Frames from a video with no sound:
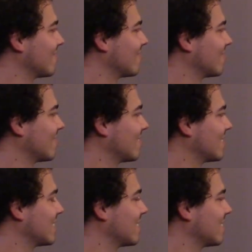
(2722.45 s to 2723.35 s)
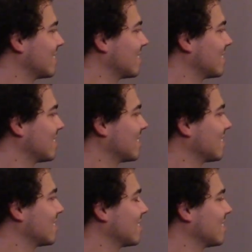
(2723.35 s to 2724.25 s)

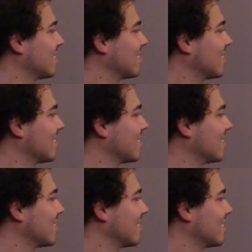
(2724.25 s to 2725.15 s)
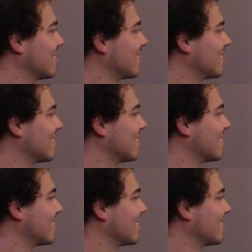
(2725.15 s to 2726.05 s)

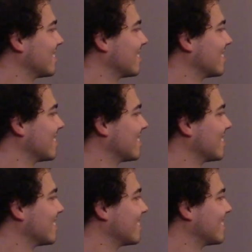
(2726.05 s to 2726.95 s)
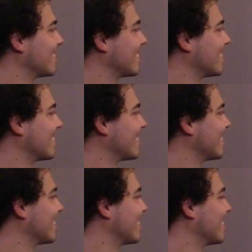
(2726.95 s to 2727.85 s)

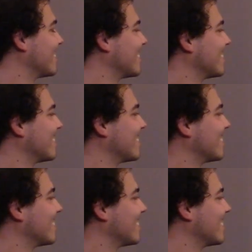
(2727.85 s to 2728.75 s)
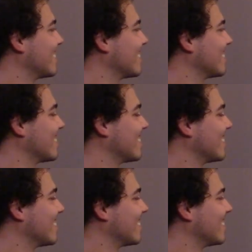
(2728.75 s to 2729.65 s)

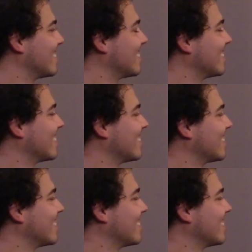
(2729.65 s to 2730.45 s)
(not speaking)